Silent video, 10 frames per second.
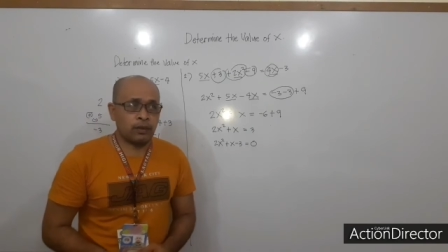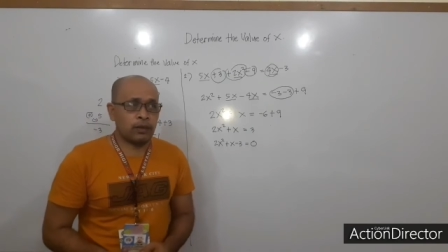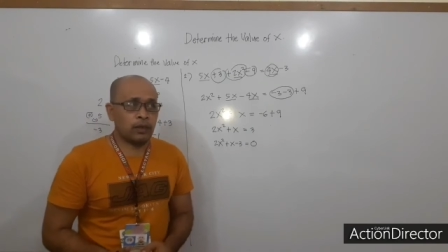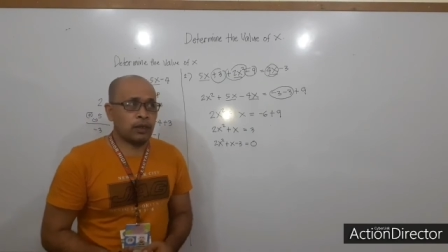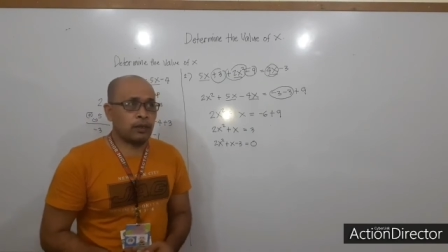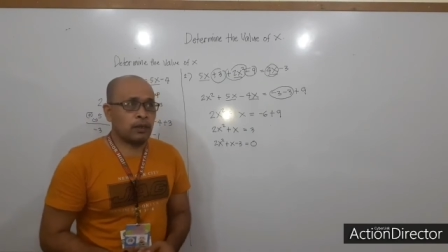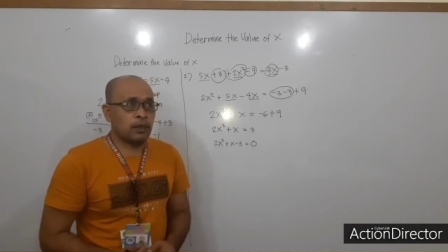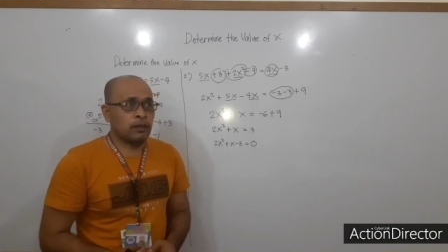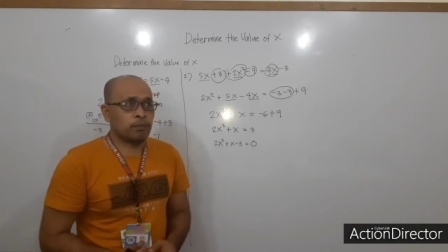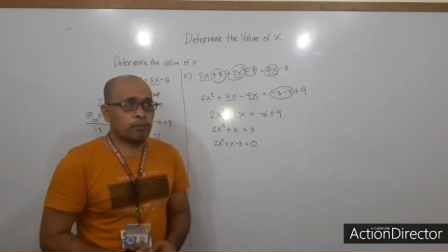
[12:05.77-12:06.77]

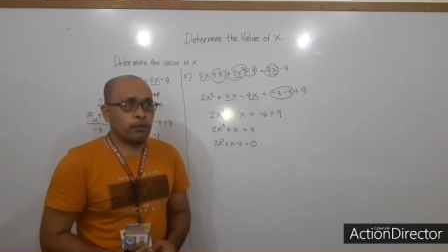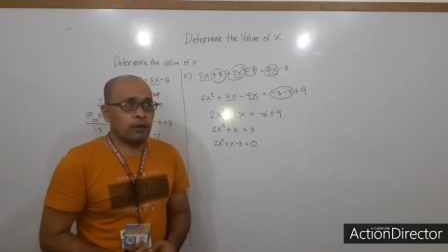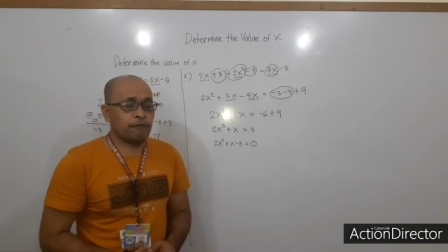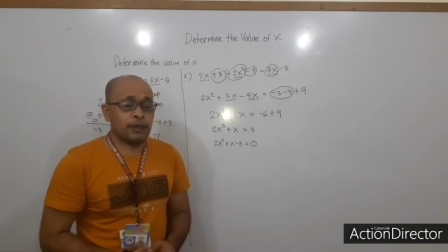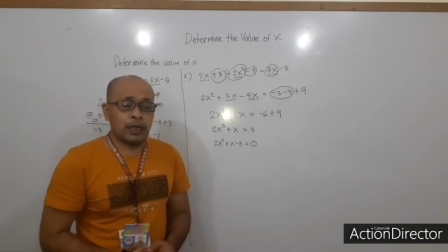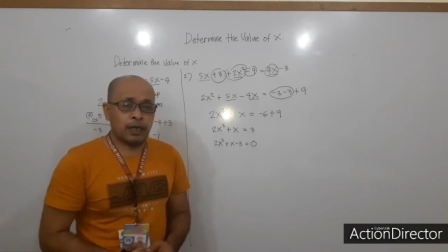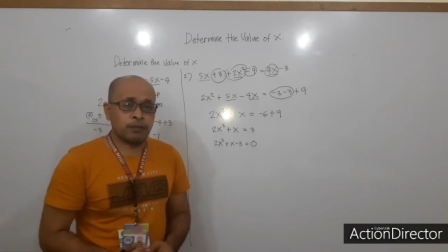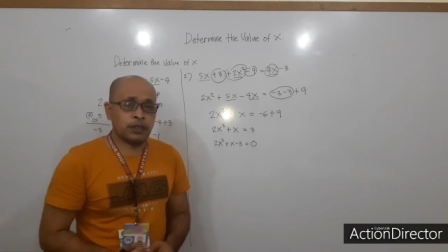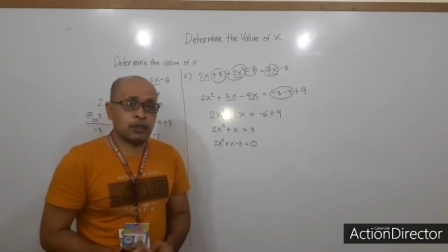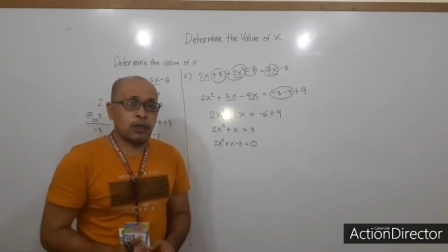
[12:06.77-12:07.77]
or
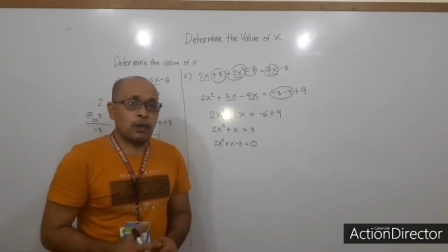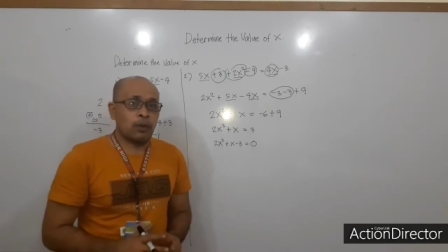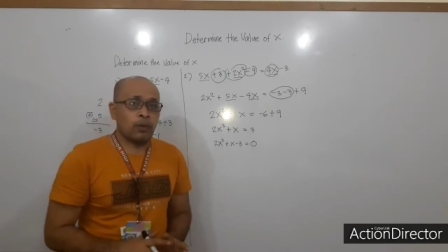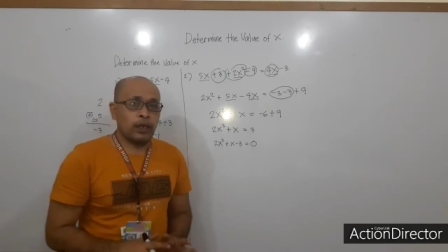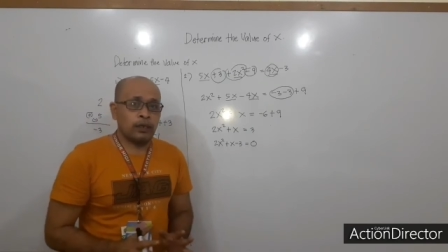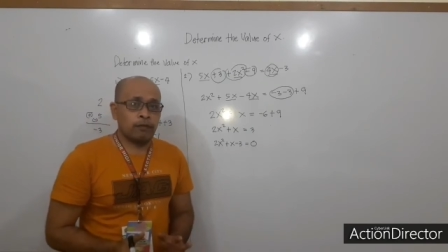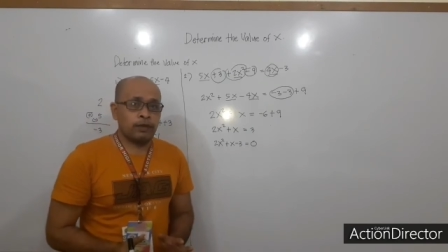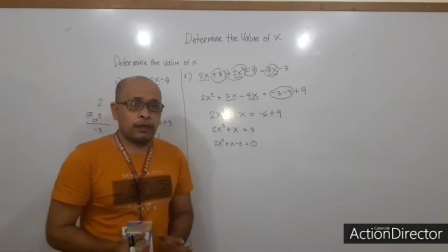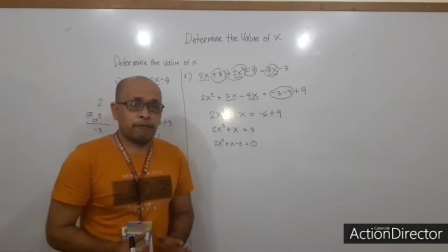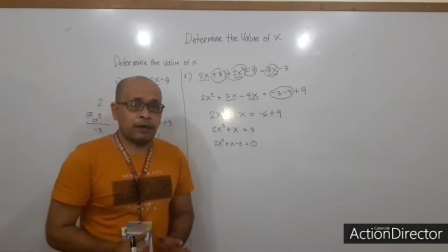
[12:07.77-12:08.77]
perhaps one
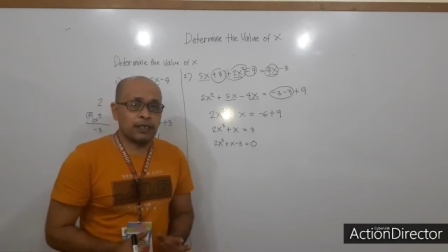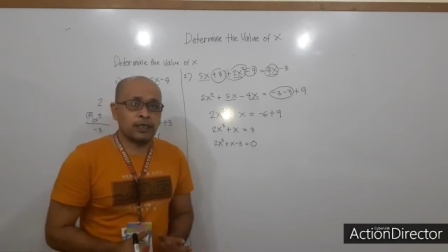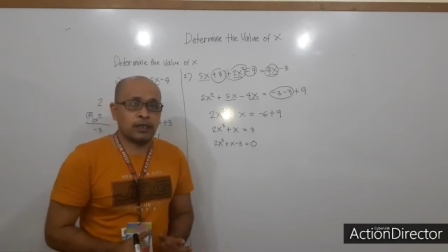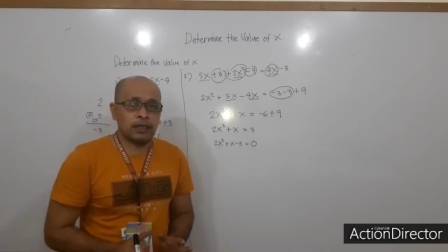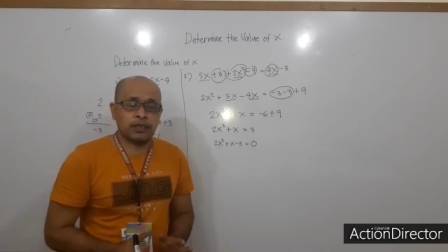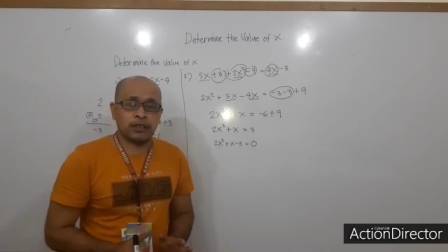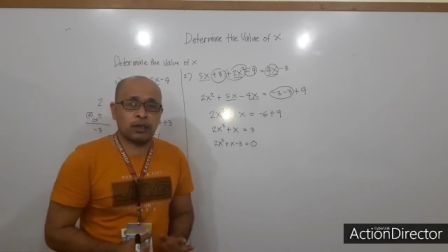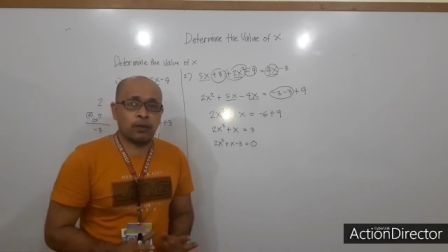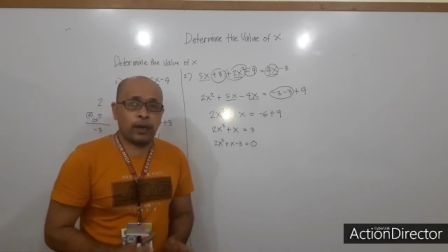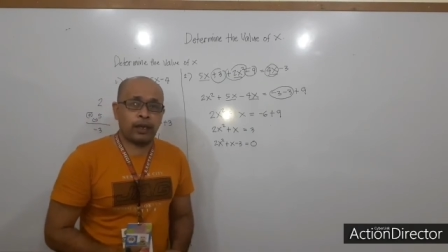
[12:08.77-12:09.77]
of the
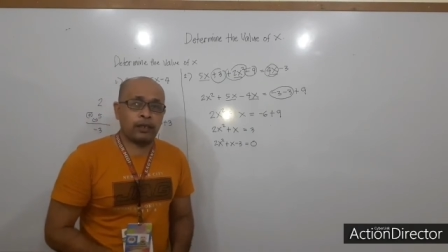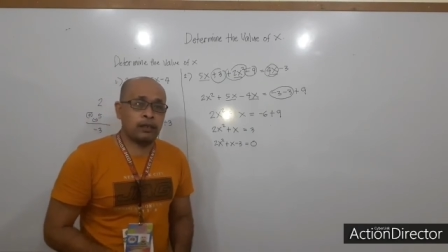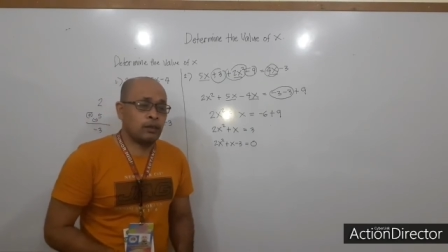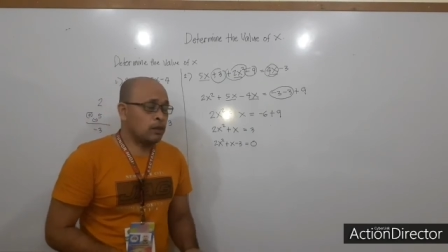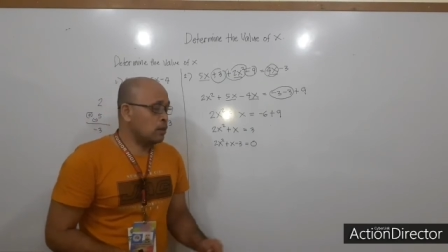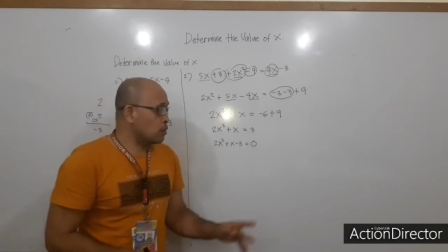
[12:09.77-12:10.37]
fastest way